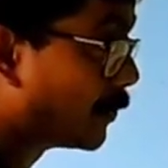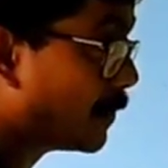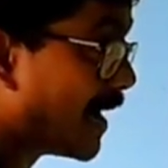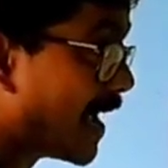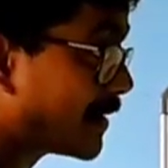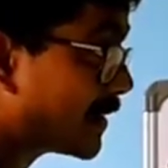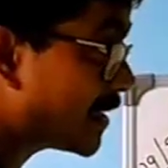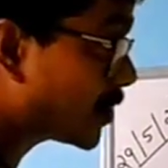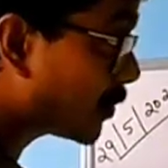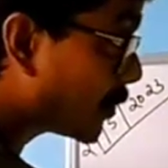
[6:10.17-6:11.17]
group
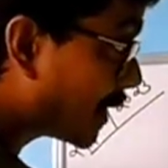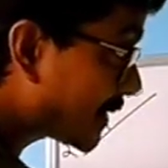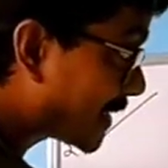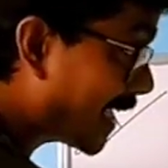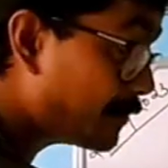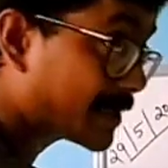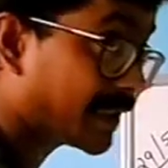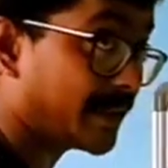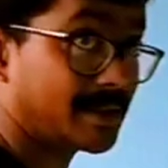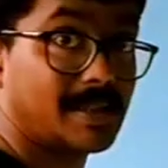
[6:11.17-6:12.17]
attached to the same
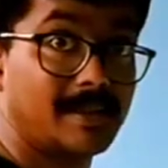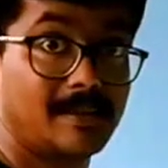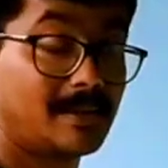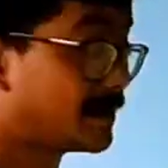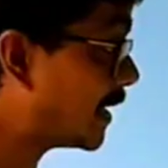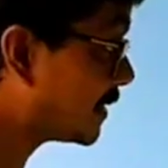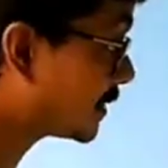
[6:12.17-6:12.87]
site. That